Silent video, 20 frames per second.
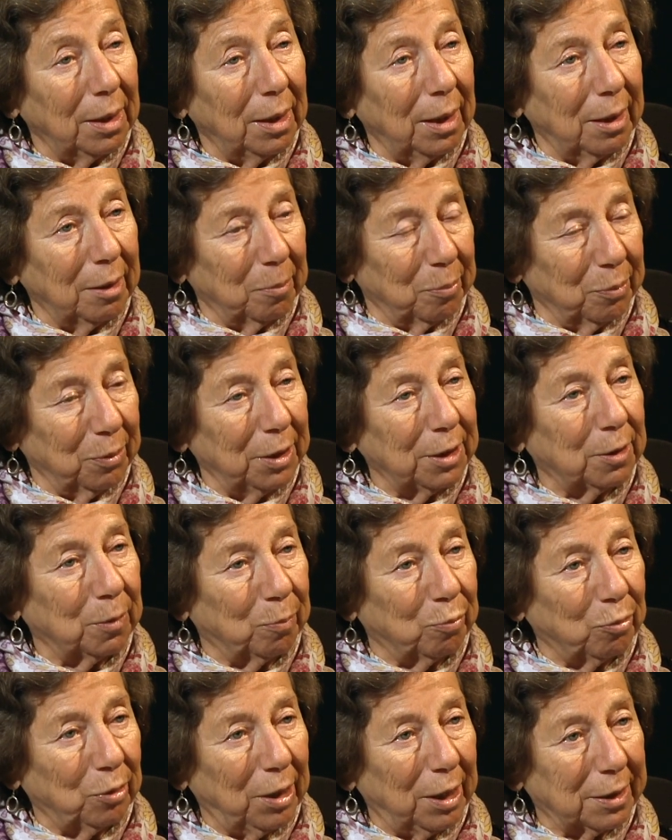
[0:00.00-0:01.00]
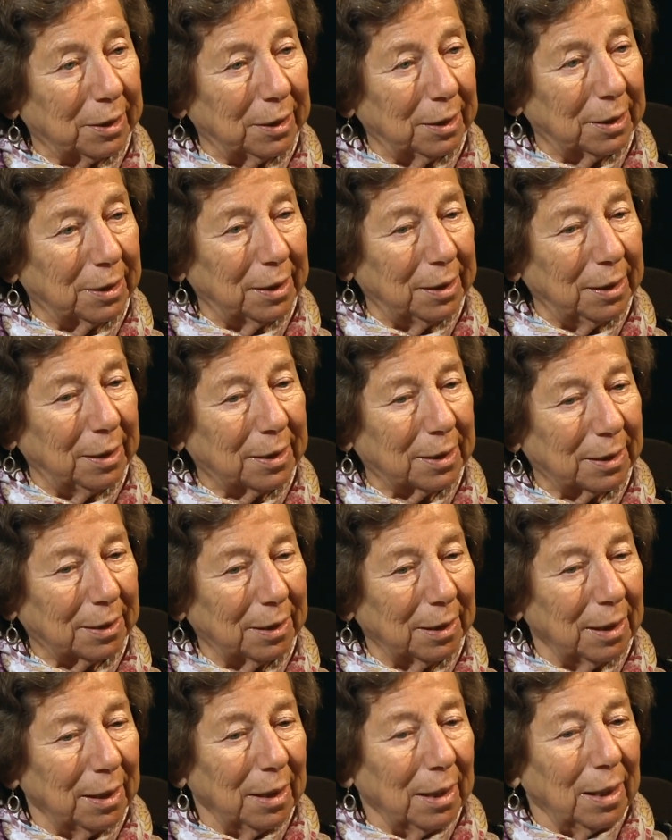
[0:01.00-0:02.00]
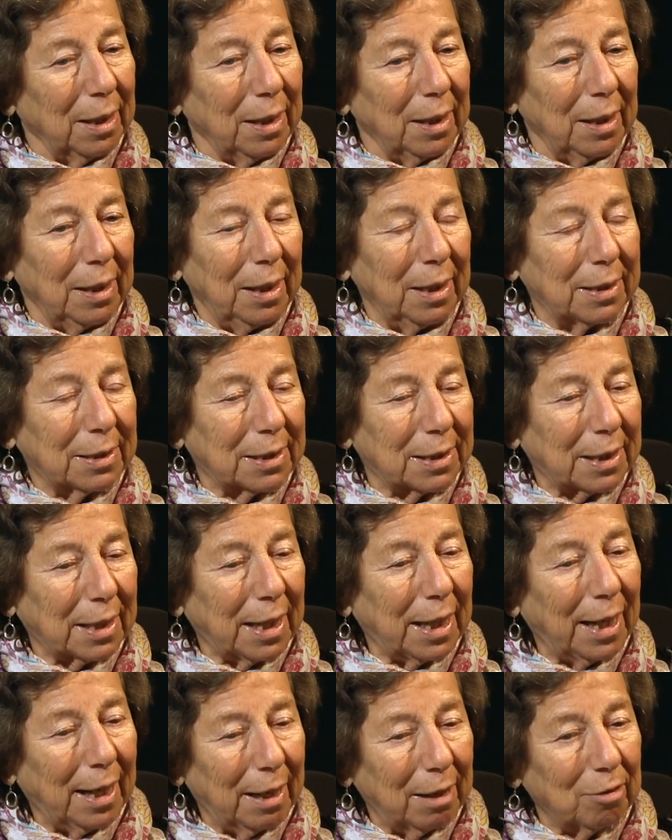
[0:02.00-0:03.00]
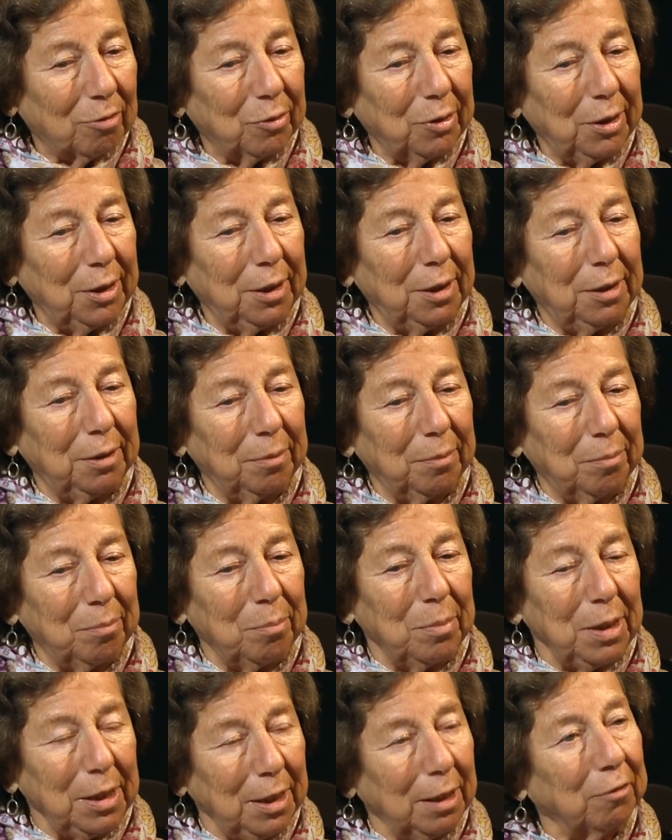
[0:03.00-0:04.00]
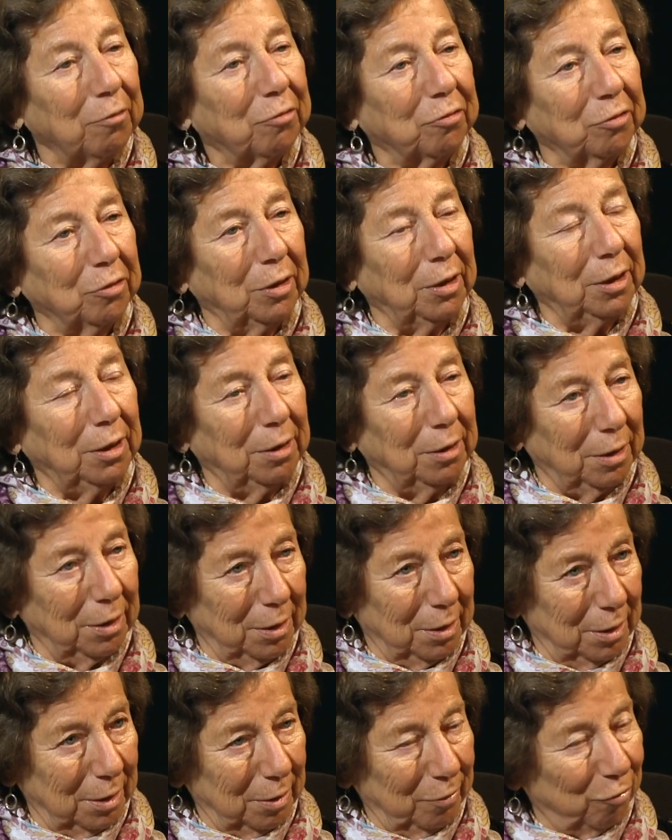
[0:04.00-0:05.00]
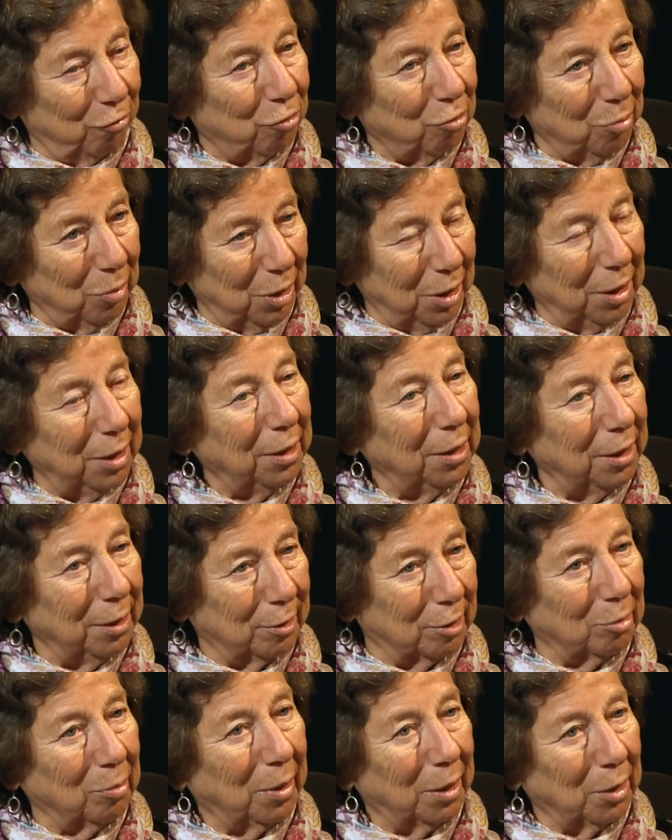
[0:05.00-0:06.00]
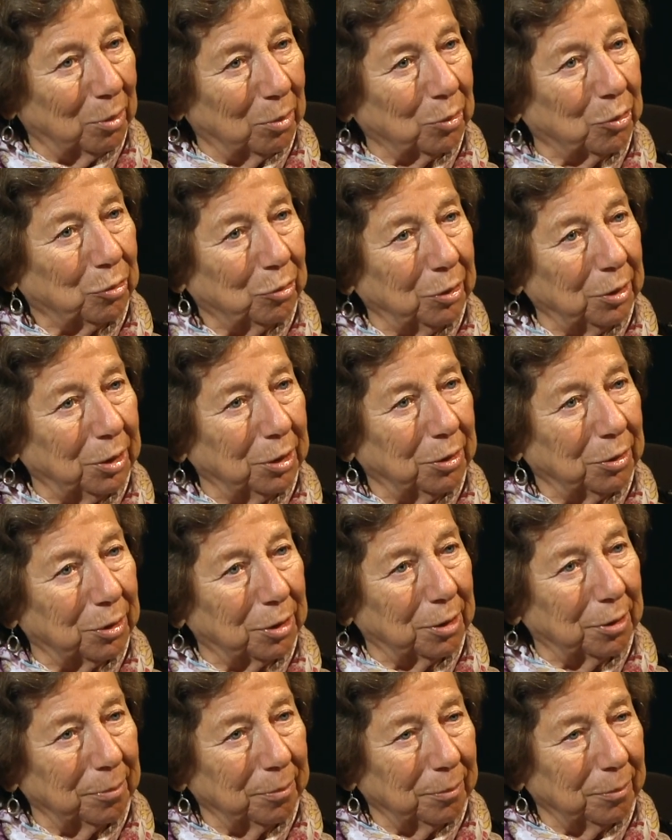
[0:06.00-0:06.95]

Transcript: and a place of practice. And it's it's carried meaningfully for me into my older years.